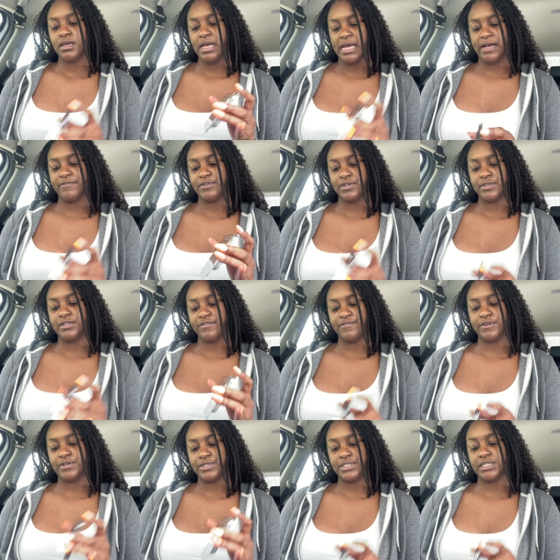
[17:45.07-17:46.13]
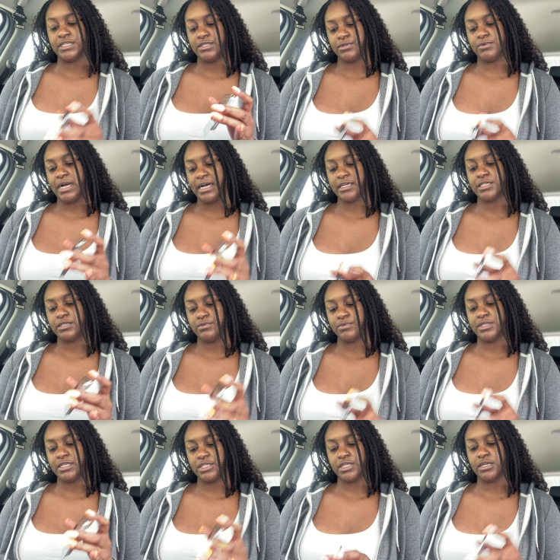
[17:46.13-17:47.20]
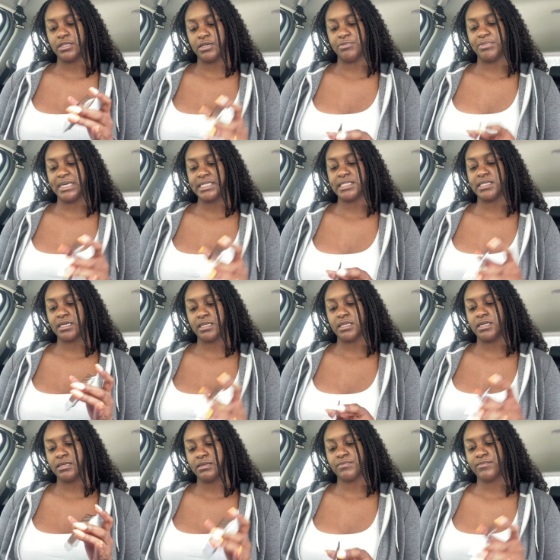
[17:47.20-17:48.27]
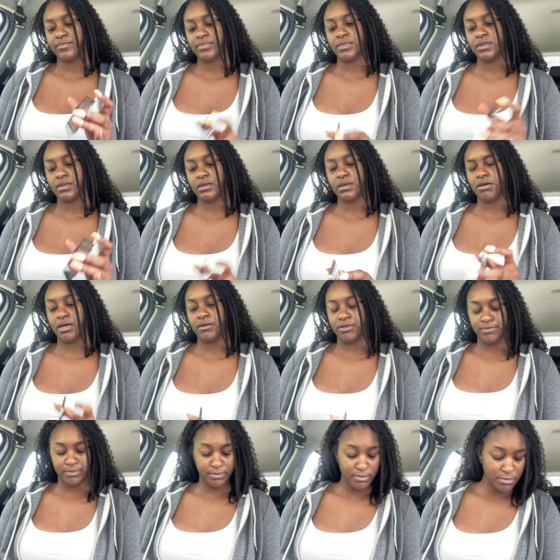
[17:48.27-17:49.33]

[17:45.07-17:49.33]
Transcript: after the first interaction with each other, basically. Um,